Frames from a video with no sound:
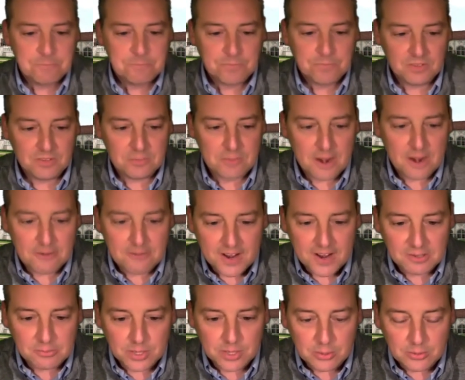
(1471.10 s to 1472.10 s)
as a matter of
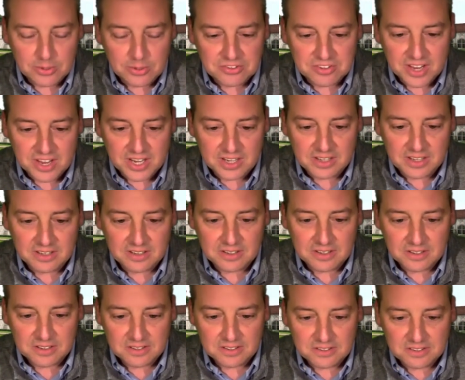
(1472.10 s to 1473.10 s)
fact, we always say
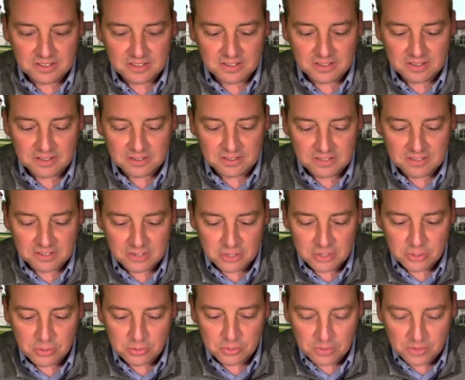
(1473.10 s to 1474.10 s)
to
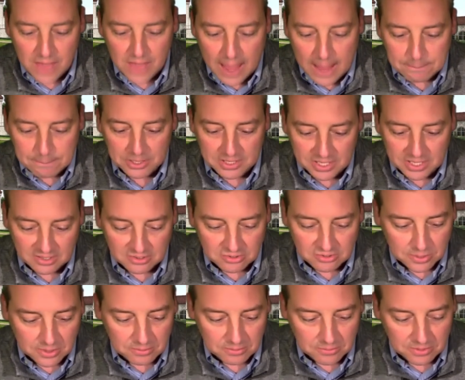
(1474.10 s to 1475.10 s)
new applicants,
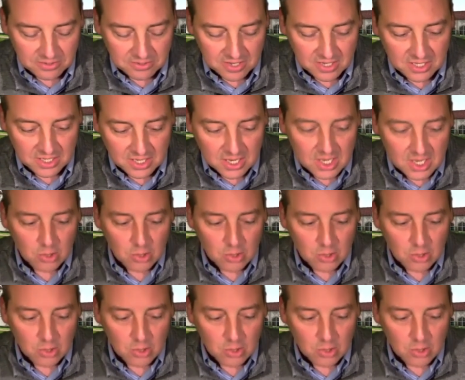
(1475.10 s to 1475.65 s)
we say,